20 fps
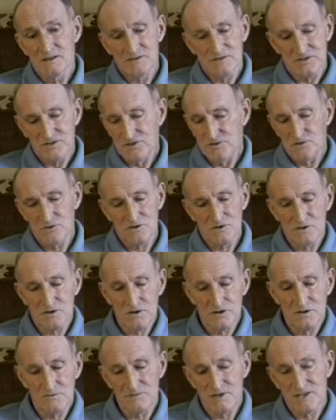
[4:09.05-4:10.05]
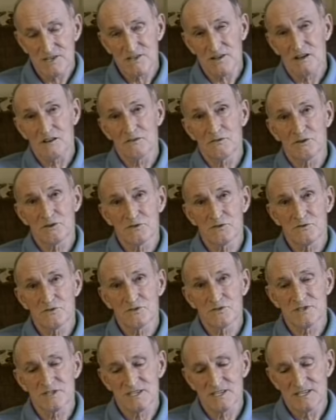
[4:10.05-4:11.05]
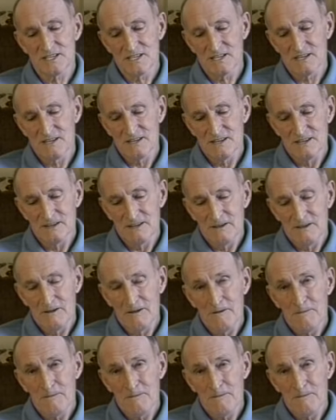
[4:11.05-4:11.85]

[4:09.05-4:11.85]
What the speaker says: because you couldn't hurt them. That's all there was to it, see. That's